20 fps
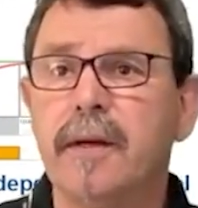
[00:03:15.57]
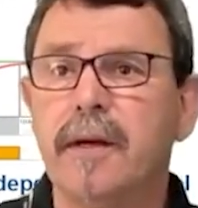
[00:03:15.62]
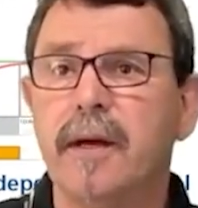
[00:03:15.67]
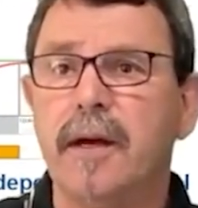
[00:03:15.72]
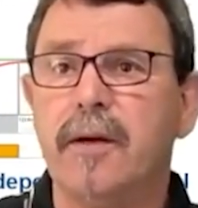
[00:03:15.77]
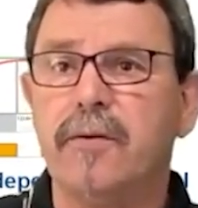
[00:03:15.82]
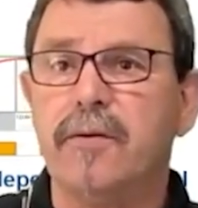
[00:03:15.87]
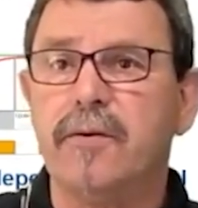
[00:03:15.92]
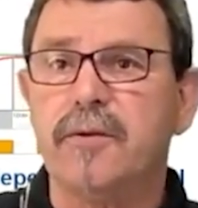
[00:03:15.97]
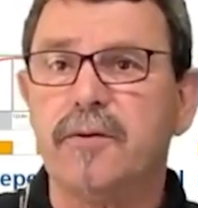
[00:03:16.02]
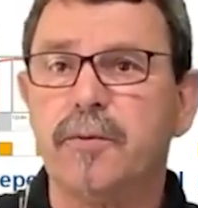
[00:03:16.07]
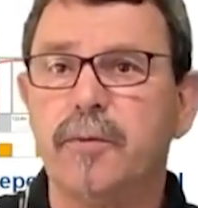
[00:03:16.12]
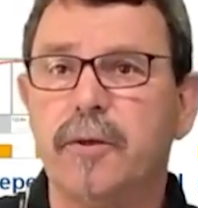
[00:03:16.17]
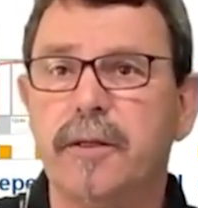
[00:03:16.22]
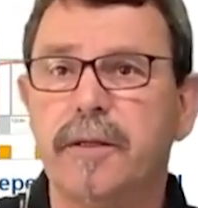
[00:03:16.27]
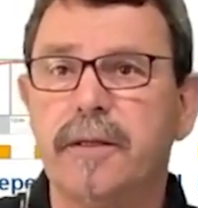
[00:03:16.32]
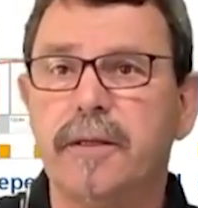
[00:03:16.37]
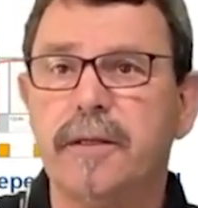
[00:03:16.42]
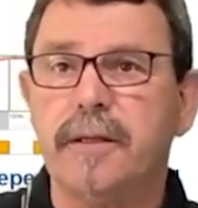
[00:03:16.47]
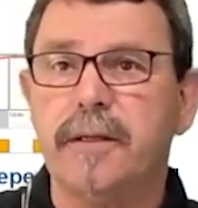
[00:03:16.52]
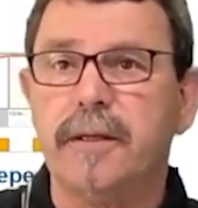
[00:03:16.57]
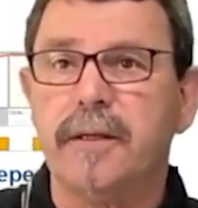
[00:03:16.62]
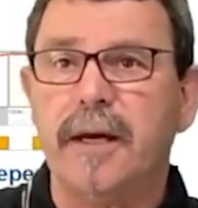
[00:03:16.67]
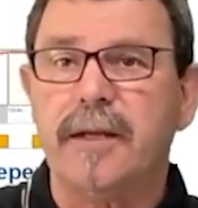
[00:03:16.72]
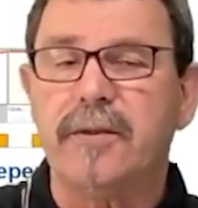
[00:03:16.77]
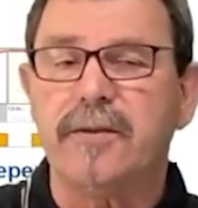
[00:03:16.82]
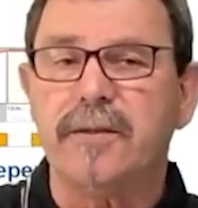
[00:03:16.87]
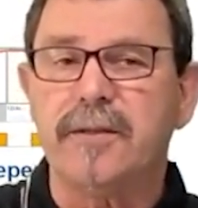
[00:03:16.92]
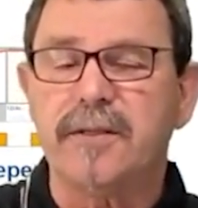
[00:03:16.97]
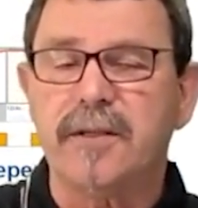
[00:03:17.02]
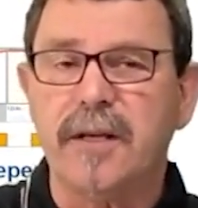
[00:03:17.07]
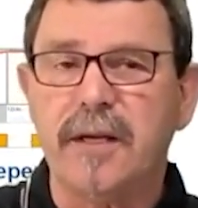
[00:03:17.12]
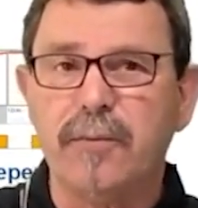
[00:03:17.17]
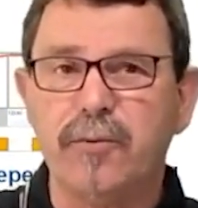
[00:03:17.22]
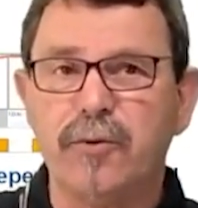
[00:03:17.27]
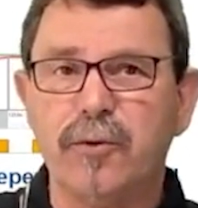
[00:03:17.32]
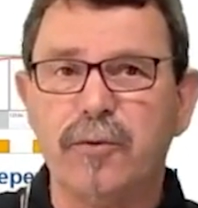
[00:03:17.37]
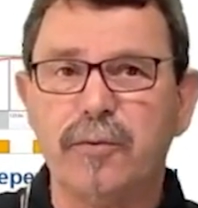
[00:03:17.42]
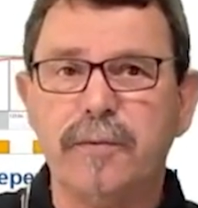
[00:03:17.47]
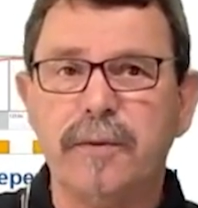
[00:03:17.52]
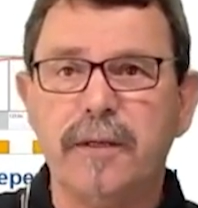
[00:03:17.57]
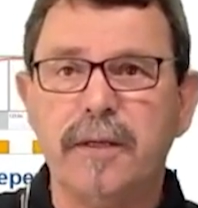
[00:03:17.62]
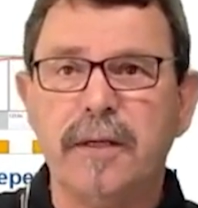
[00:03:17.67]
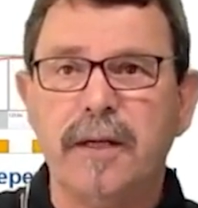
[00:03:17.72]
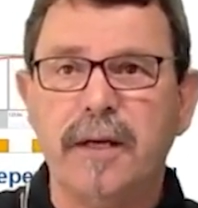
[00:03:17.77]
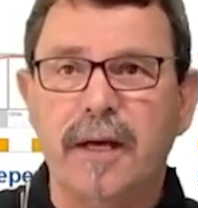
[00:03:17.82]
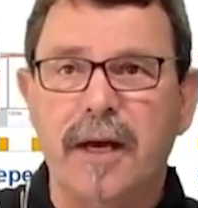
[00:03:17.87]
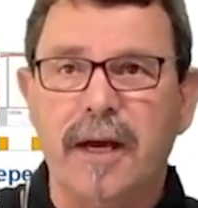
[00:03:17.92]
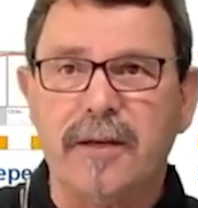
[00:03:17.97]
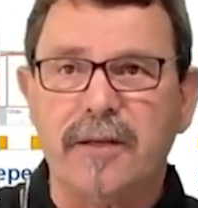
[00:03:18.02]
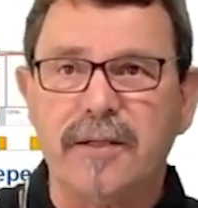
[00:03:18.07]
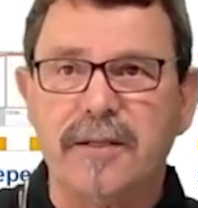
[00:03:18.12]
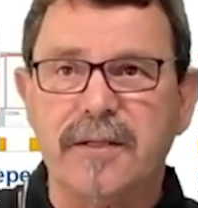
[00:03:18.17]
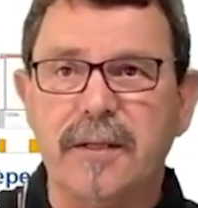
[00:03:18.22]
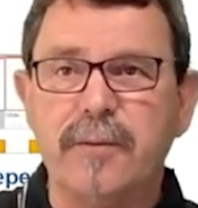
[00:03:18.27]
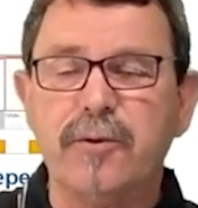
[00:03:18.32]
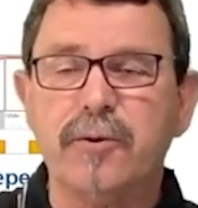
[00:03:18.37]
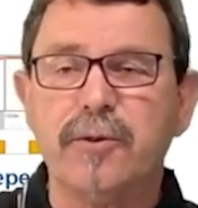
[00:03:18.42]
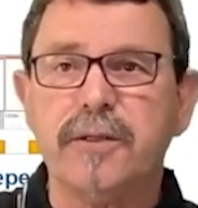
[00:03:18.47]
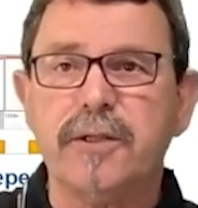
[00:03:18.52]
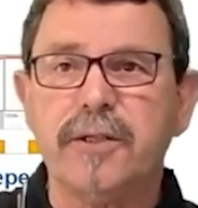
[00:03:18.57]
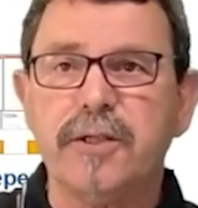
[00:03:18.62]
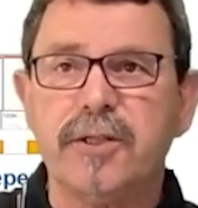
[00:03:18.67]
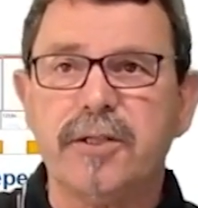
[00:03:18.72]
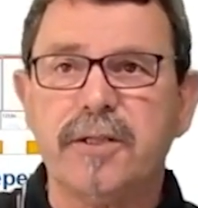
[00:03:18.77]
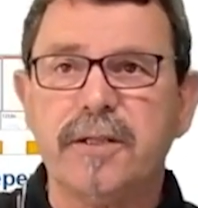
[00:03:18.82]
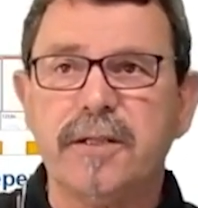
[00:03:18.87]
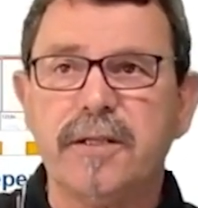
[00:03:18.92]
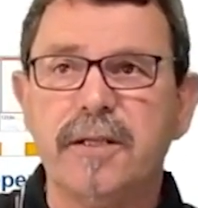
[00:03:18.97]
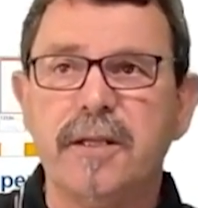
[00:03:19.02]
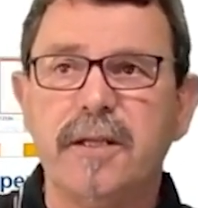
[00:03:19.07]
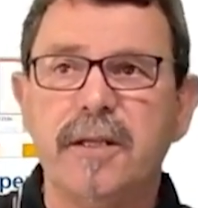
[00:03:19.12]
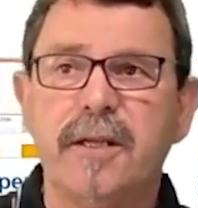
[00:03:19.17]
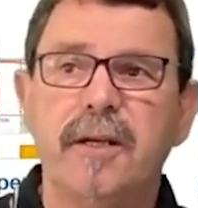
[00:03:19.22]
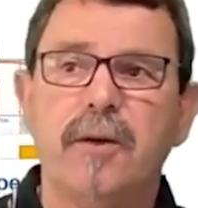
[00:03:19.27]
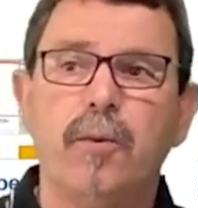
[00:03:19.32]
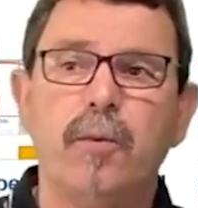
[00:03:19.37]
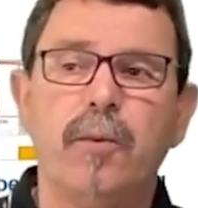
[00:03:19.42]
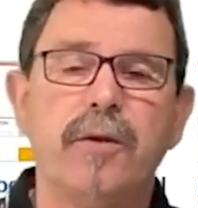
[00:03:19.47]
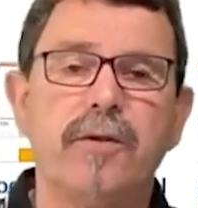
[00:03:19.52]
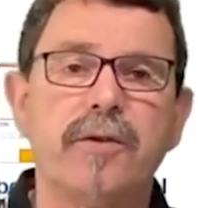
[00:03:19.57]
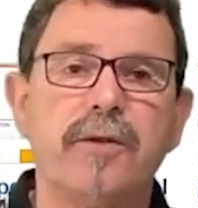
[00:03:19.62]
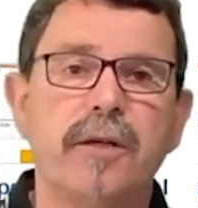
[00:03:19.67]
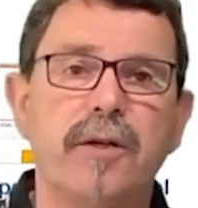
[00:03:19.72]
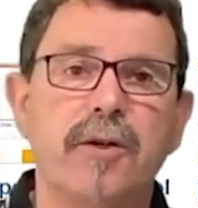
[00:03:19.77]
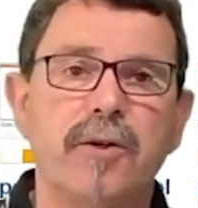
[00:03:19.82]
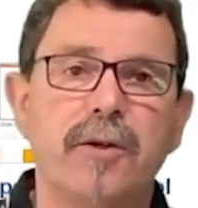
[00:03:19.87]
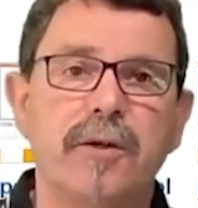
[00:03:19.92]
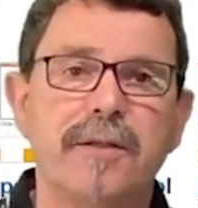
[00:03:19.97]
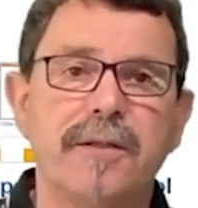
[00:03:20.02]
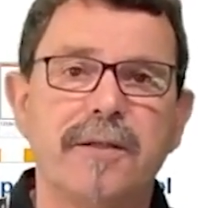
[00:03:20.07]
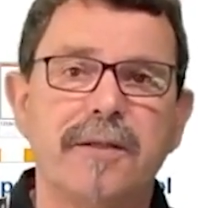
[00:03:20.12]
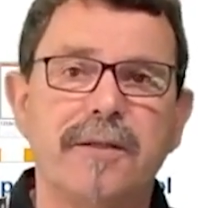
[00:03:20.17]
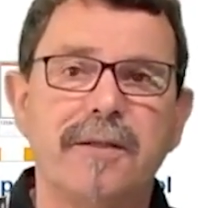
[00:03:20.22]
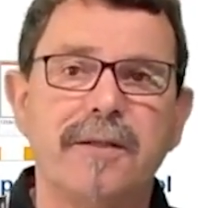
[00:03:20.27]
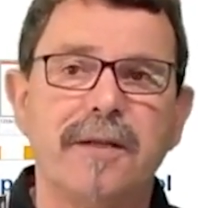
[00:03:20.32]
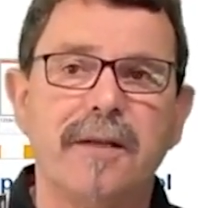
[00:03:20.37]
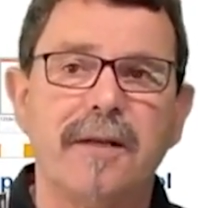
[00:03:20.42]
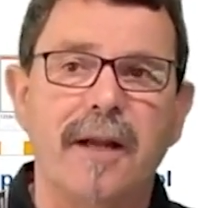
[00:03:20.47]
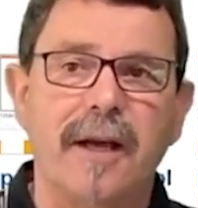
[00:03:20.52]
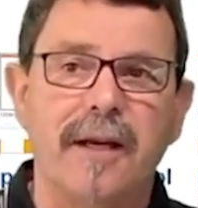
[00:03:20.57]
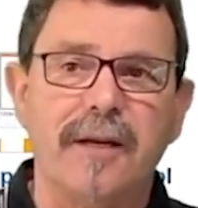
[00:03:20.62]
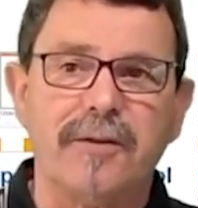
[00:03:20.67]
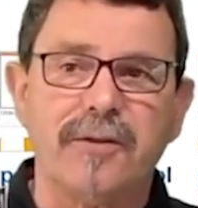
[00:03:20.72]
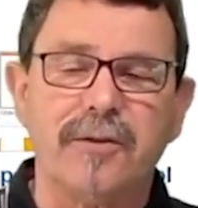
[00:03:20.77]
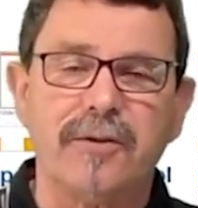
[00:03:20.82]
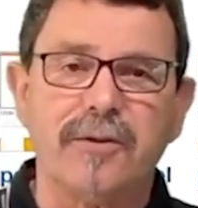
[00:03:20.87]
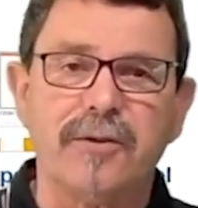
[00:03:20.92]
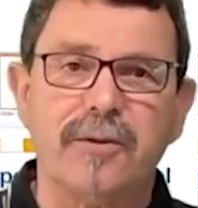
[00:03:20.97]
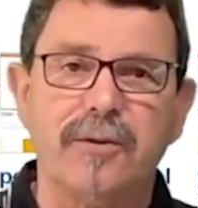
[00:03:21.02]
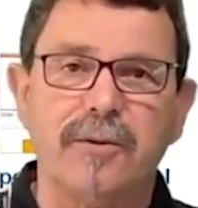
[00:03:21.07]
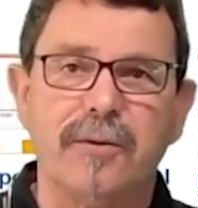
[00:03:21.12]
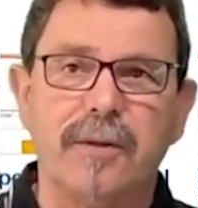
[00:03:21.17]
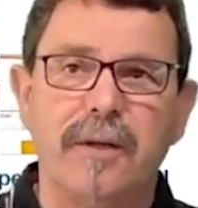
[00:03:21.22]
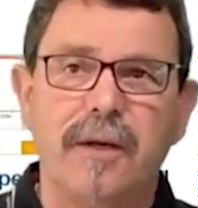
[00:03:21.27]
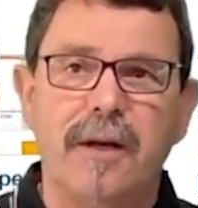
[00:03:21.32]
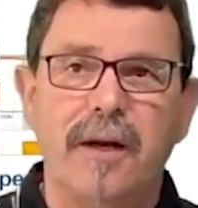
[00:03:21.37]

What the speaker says: and this one at the same room at the same conditions with constant light control.